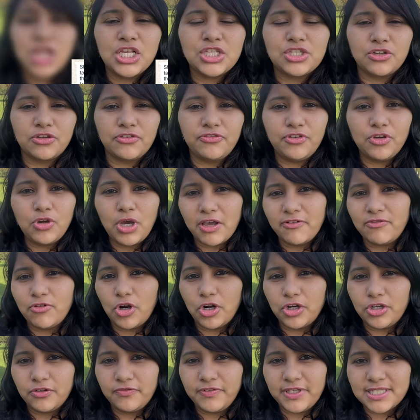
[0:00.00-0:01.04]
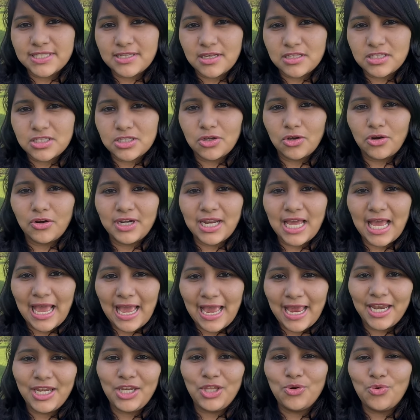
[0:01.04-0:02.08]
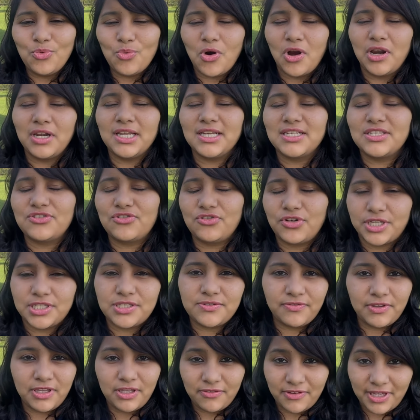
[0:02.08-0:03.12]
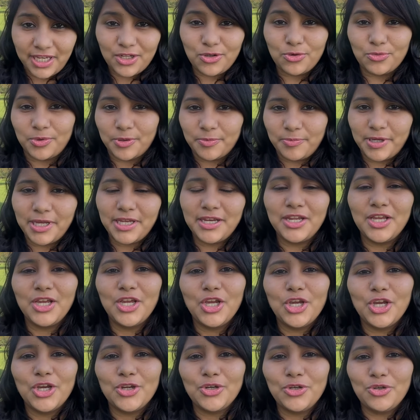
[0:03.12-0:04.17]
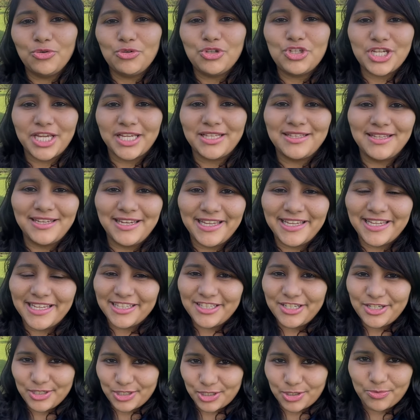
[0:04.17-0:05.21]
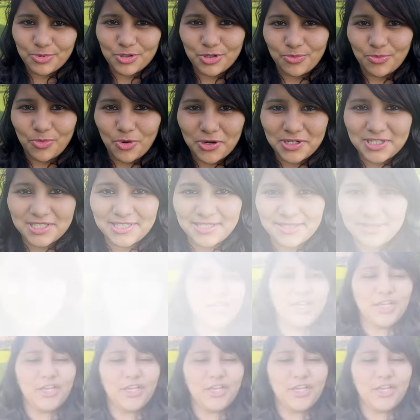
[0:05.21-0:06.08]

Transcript: So if you have got your visa slot and you want a stress-free way to prepare, do check the link in the description box.